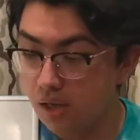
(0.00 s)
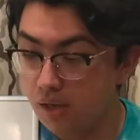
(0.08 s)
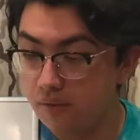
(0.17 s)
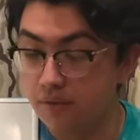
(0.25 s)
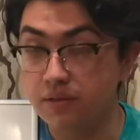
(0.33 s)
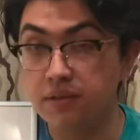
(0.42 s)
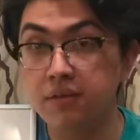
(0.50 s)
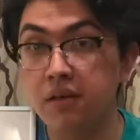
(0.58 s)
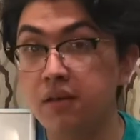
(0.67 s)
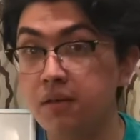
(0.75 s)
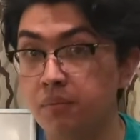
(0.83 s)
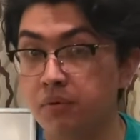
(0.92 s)
There's
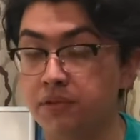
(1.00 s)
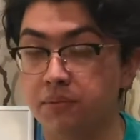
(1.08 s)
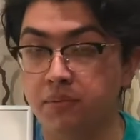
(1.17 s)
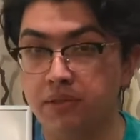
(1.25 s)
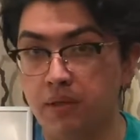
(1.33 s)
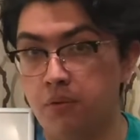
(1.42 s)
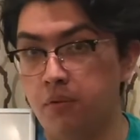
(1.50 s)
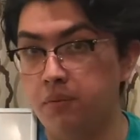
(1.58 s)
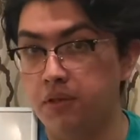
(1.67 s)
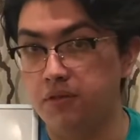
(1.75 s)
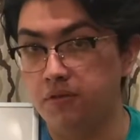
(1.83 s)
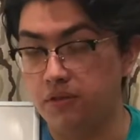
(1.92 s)
another principle that we'll be
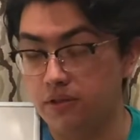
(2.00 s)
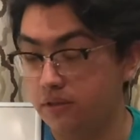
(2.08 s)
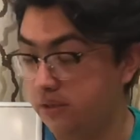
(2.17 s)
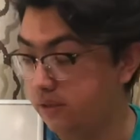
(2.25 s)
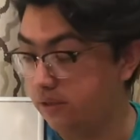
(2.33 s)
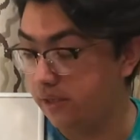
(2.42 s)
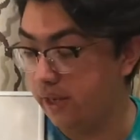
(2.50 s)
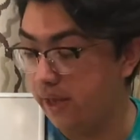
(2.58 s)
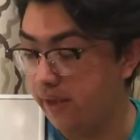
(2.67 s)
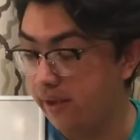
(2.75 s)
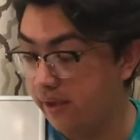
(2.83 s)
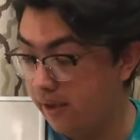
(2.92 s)
using today,
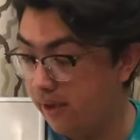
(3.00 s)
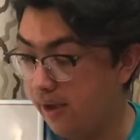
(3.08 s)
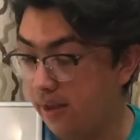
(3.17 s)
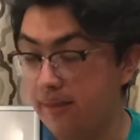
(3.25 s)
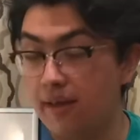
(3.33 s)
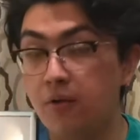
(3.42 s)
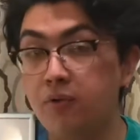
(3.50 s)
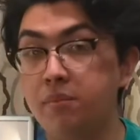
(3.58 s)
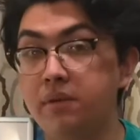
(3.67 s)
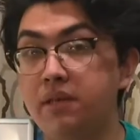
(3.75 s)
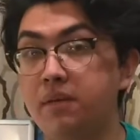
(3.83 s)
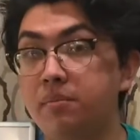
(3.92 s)
and that would
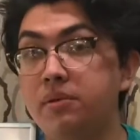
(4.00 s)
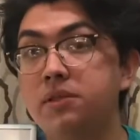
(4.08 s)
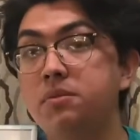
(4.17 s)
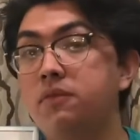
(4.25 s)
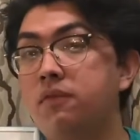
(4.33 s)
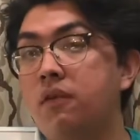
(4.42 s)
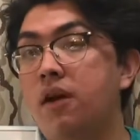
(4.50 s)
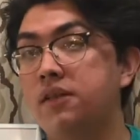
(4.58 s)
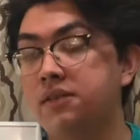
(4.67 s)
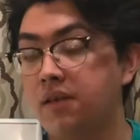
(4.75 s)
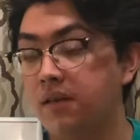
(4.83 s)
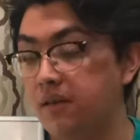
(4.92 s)
be the principle of
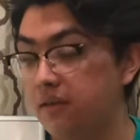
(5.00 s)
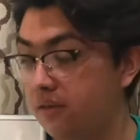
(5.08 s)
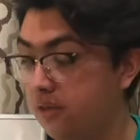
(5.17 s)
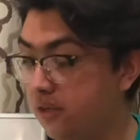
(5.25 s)
cross-cutting.